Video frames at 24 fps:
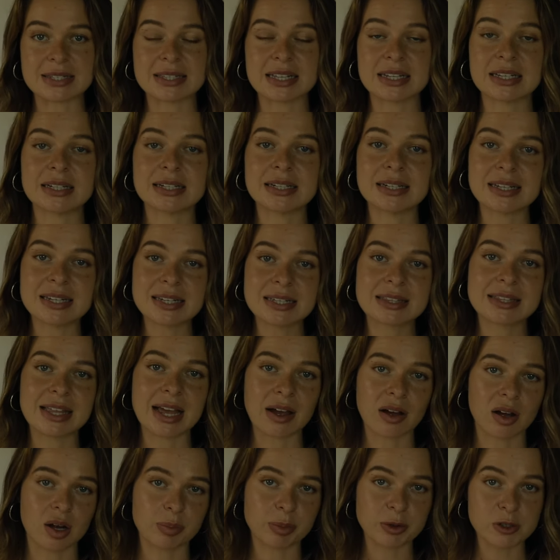They need
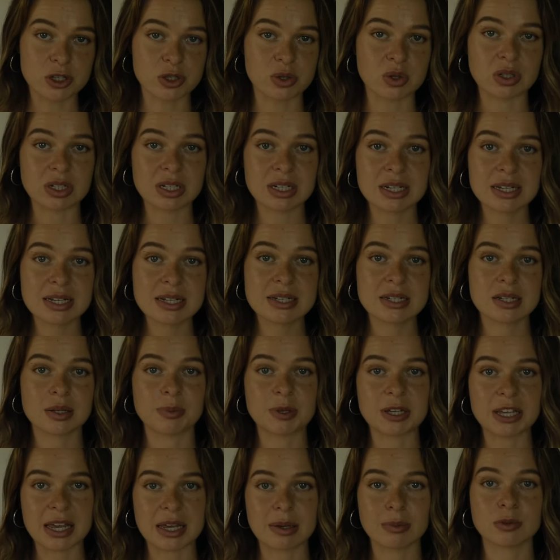that opportunity to
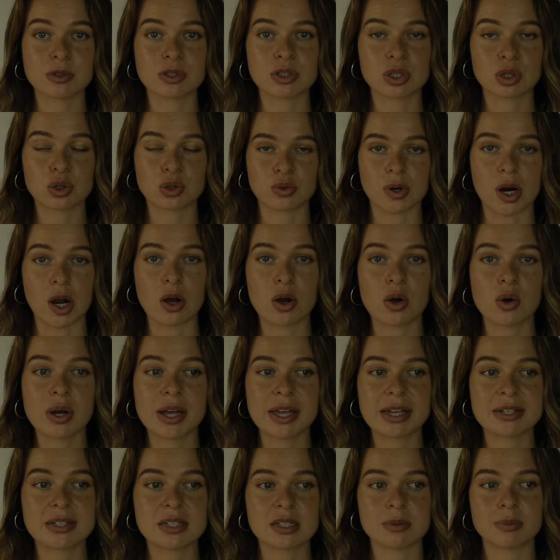be able to grow
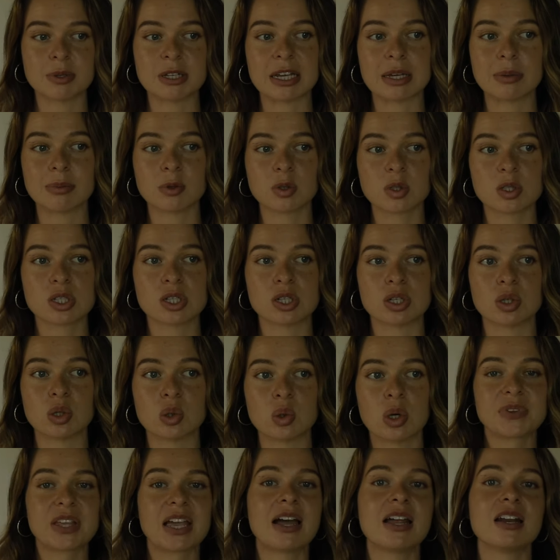and to be able
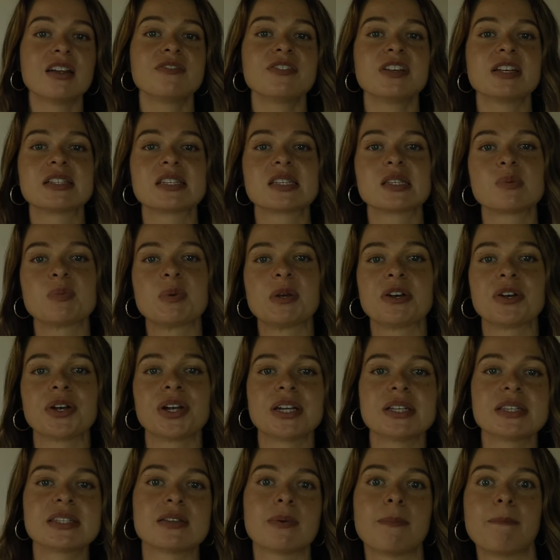to kind of
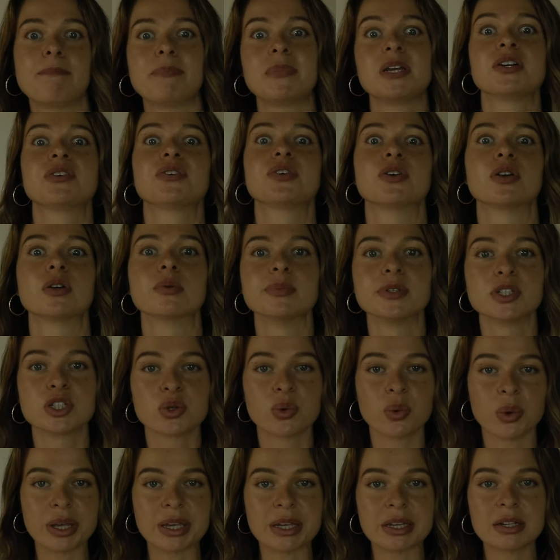experience a mirror
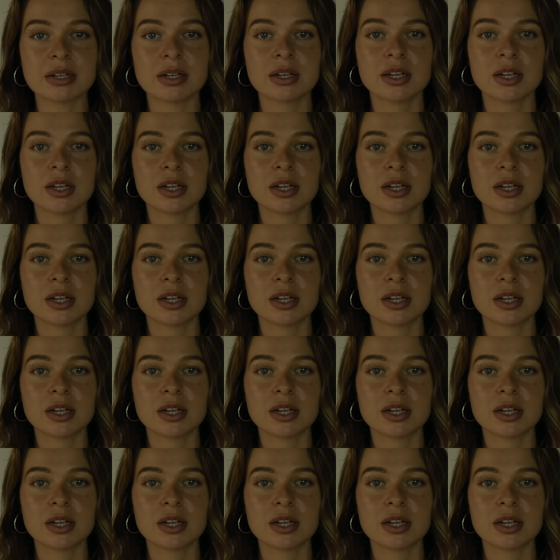between